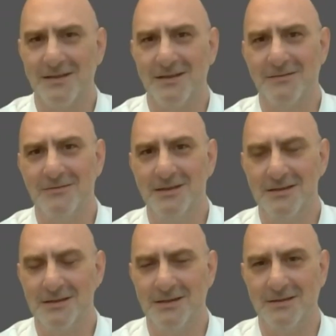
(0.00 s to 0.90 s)
I
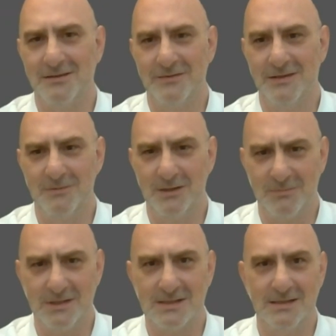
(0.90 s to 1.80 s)
think
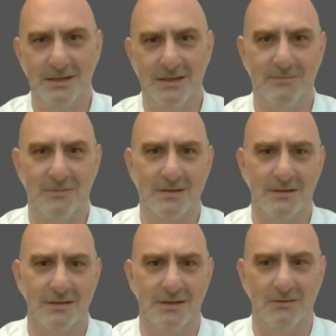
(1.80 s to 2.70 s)
people listening here
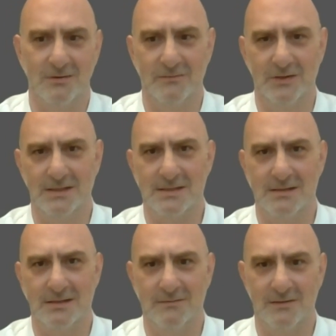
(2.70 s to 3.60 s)
might not know all the
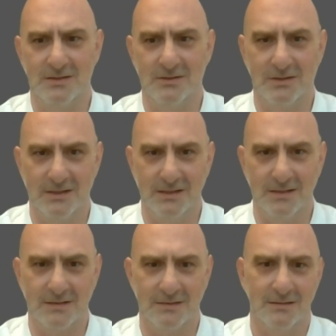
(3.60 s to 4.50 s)
history. They should
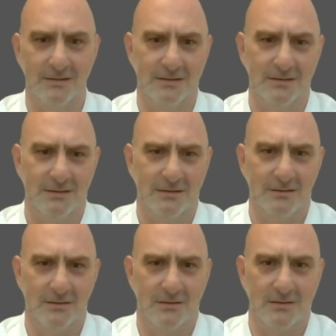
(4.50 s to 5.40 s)
read,
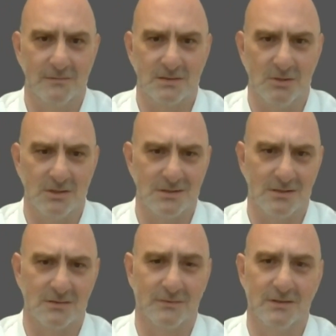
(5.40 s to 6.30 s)
the
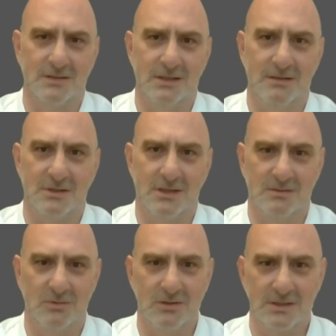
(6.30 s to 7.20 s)
sponsor of our
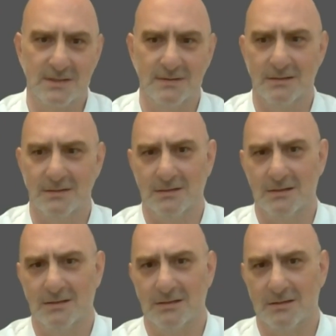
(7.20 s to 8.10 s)
GMJ's books,
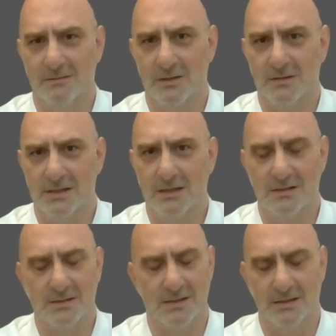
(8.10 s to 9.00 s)
because
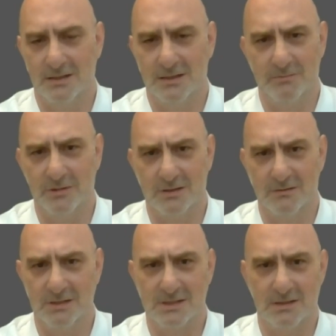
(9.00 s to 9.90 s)
he goes really deep
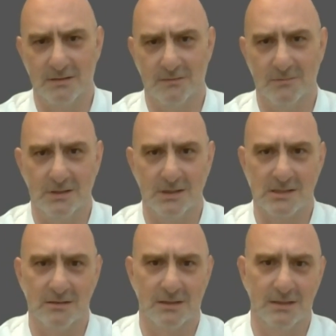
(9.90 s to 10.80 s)
into history. The
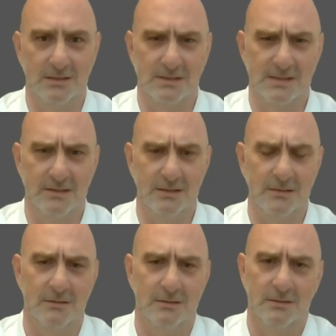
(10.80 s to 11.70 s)
man is slightly insane.